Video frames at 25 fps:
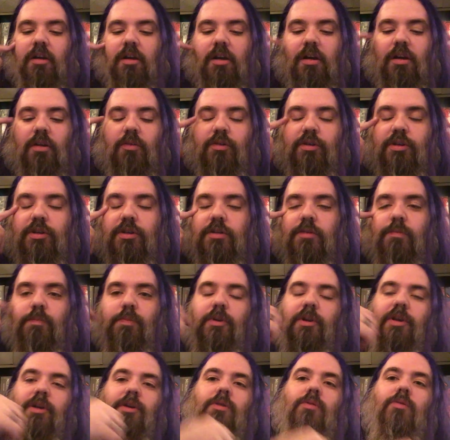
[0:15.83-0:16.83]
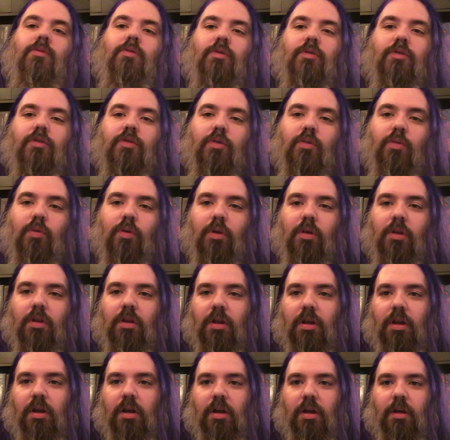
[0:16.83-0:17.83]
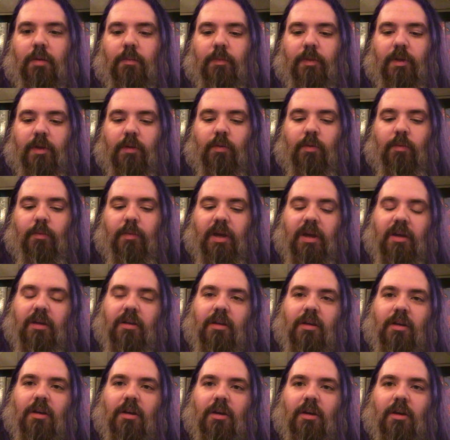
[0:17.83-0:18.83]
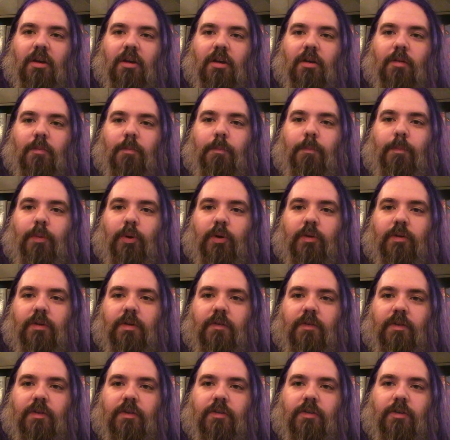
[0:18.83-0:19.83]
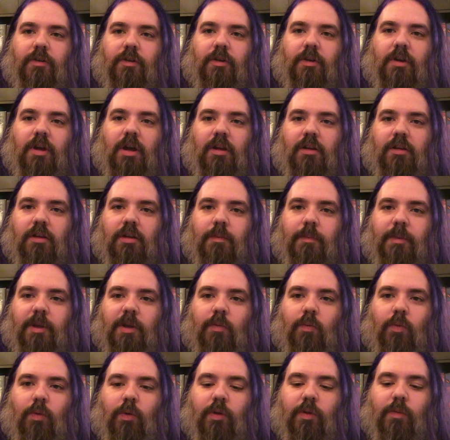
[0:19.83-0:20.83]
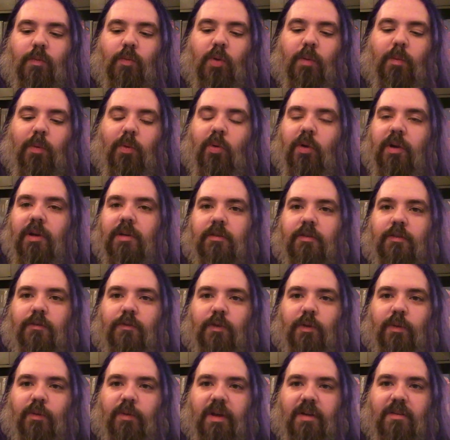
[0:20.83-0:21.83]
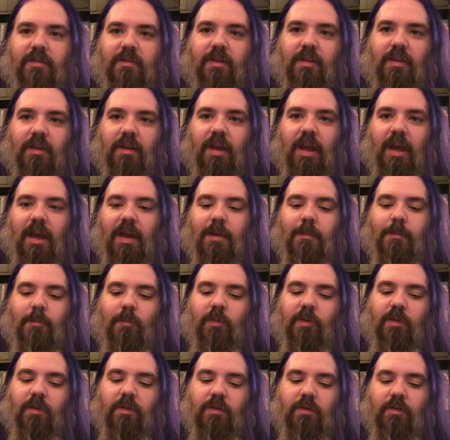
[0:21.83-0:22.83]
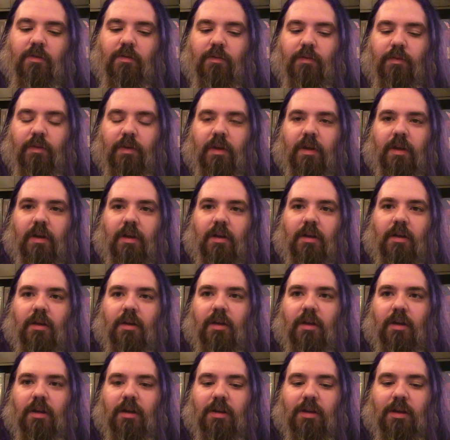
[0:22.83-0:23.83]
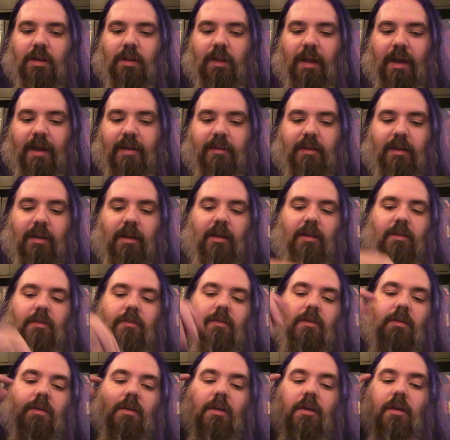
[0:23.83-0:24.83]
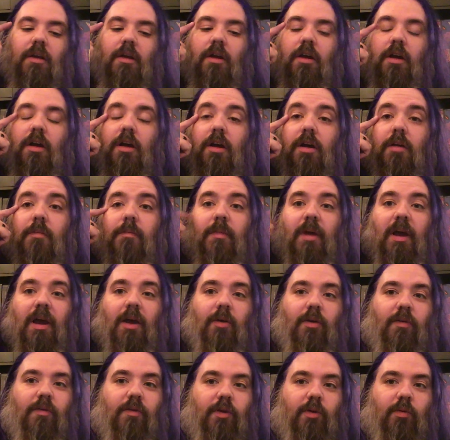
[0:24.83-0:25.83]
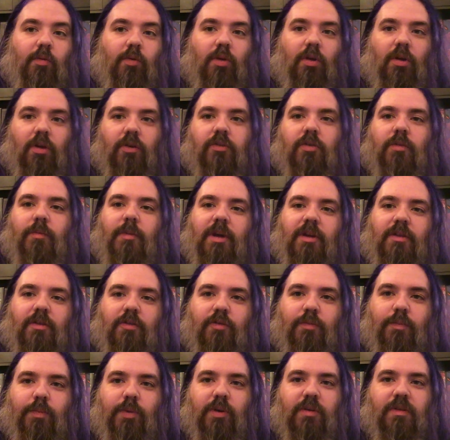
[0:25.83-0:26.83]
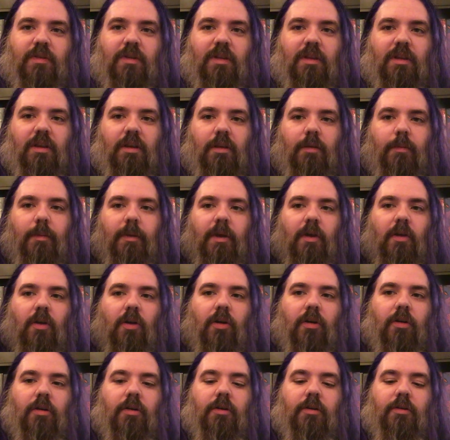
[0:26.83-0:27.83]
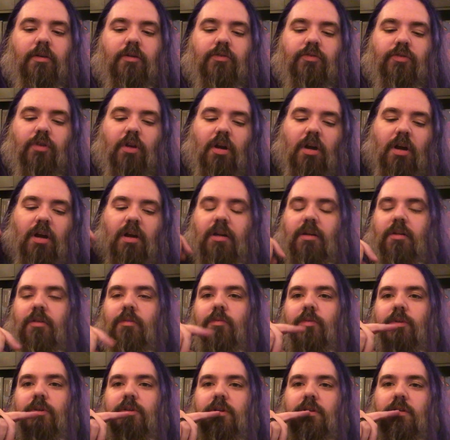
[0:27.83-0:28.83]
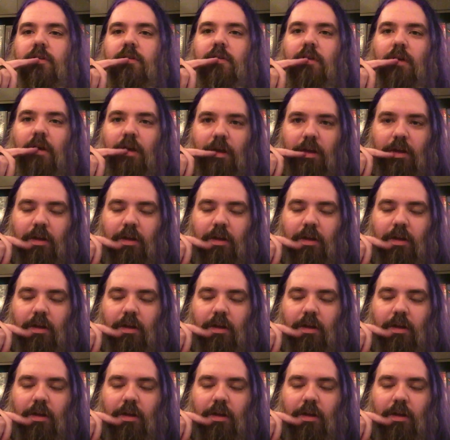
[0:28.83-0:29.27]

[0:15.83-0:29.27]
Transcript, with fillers: uh, which is a pretty cool tool um, that will make books of a certain color be worth more points for the rest of the game once you've uh, collected it. Um, however, it will also make those books a little bit harder to draw, which is